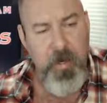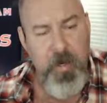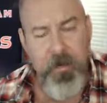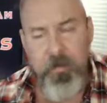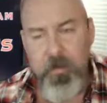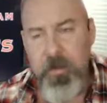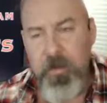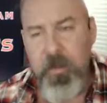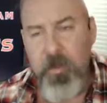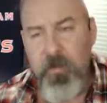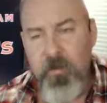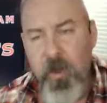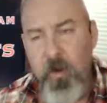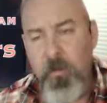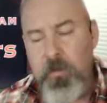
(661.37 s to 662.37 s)
right now.
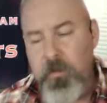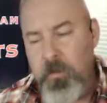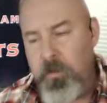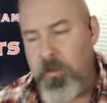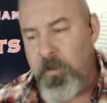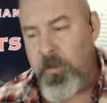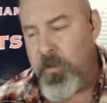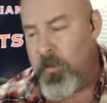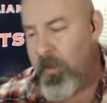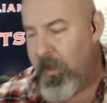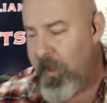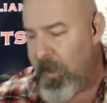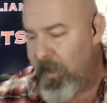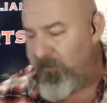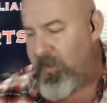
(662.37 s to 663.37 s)
So
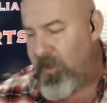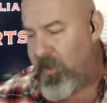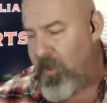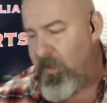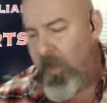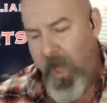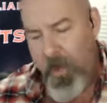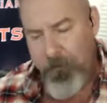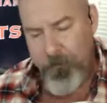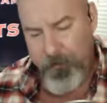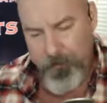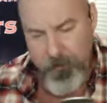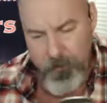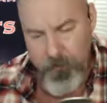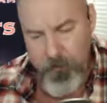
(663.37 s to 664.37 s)
if you do that,
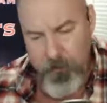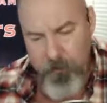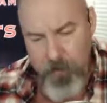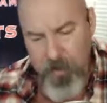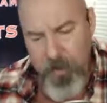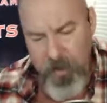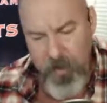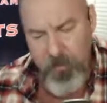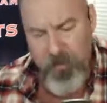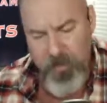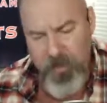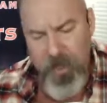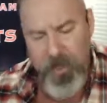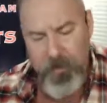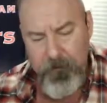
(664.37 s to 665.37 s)
here's the
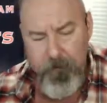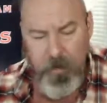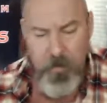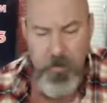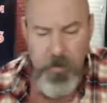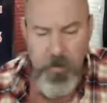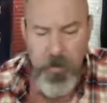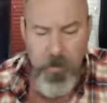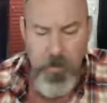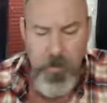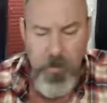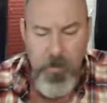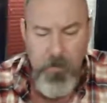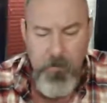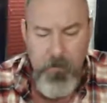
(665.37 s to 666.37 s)
thing.
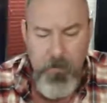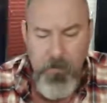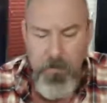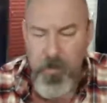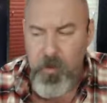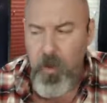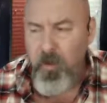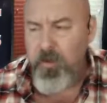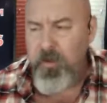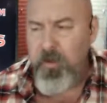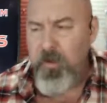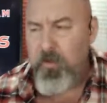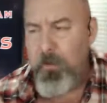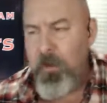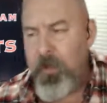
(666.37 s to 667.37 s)
The closer
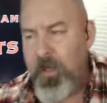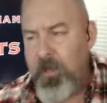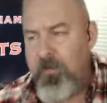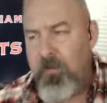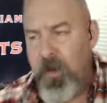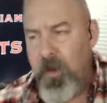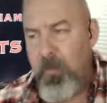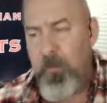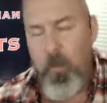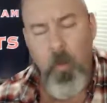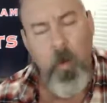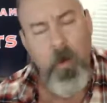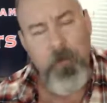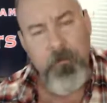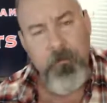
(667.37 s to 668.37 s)
this book gets to number
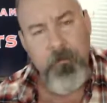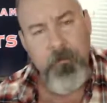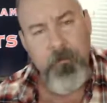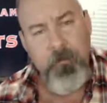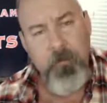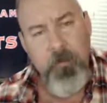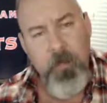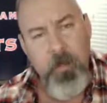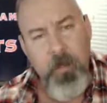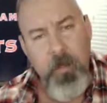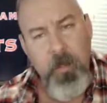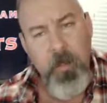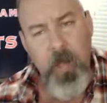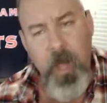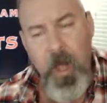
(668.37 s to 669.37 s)
1,
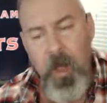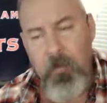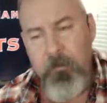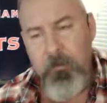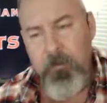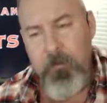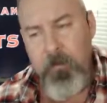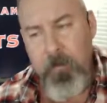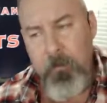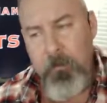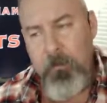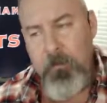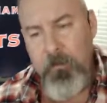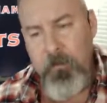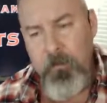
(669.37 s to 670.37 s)

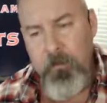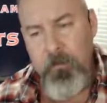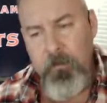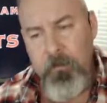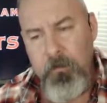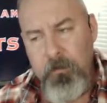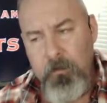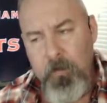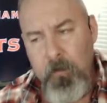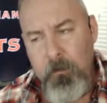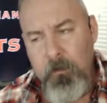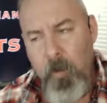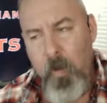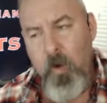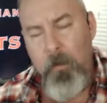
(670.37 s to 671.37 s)
the
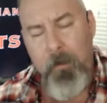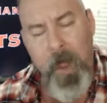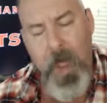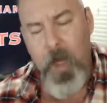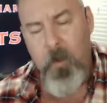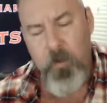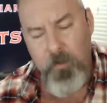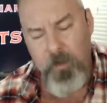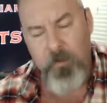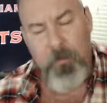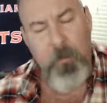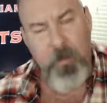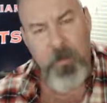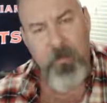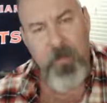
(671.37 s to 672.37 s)
more power this
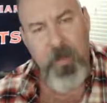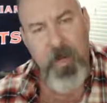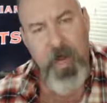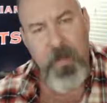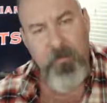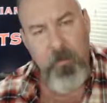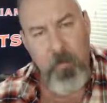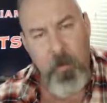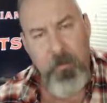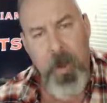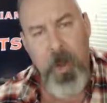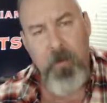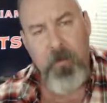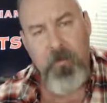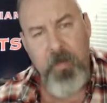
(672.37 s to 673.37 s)
book is going to have. The more
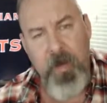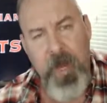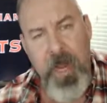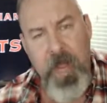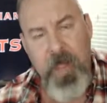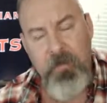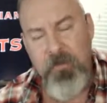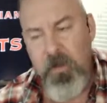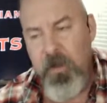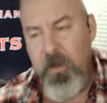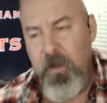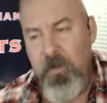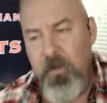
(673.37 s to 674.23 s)
power it's going to have,